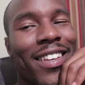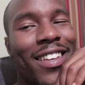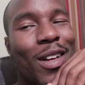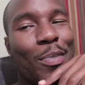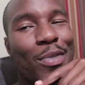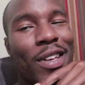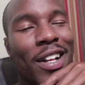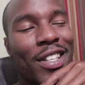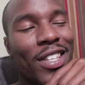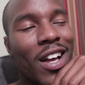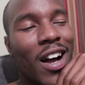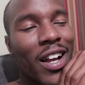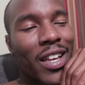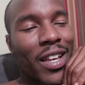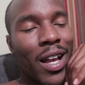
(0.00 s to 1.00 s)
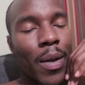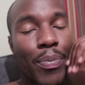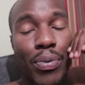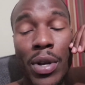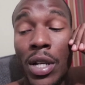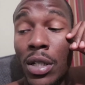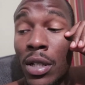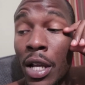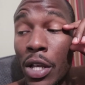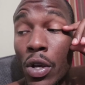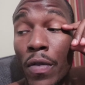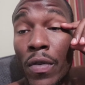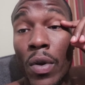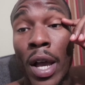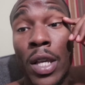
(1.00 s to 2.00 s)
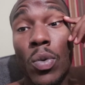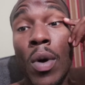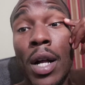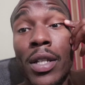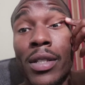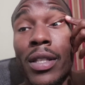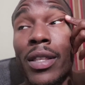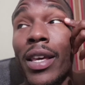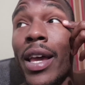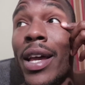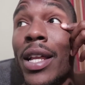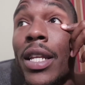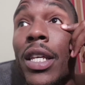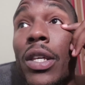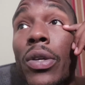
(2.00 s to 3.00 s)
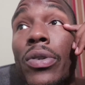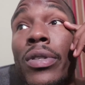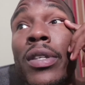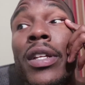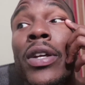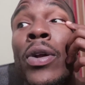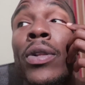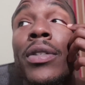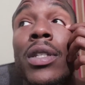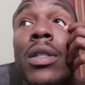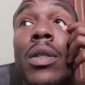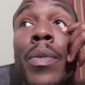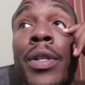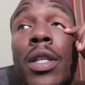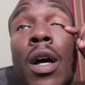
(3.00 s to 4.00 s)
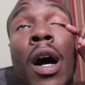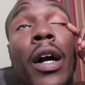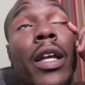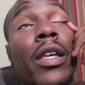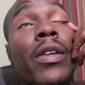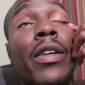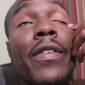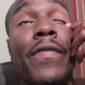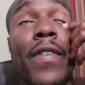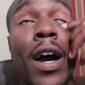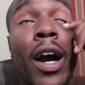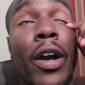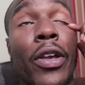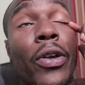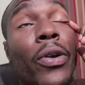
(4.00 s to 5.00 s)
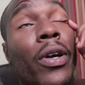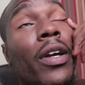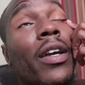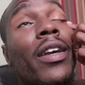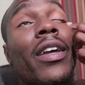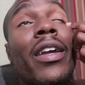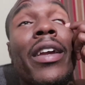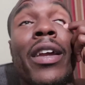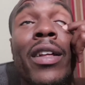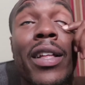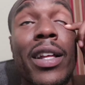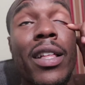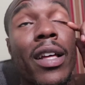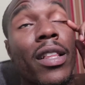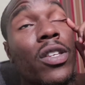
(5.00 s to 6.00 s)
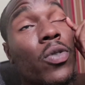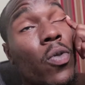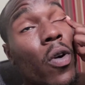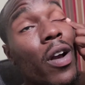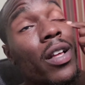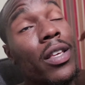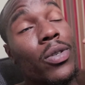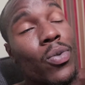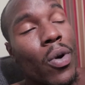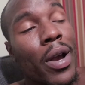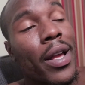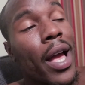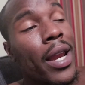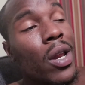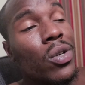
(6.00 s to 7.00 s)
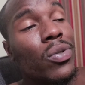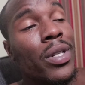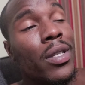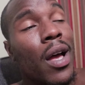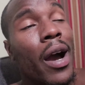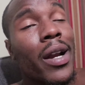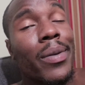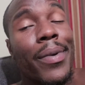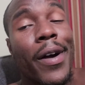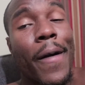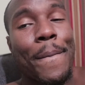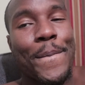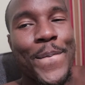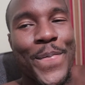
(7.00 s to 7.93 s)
I'm done talking. I appreciate you if you guys watch it to the end and you sit here and listen to me talking, you get value. You're like, yeah, this Roy, this Roy guy knows what he's talking about.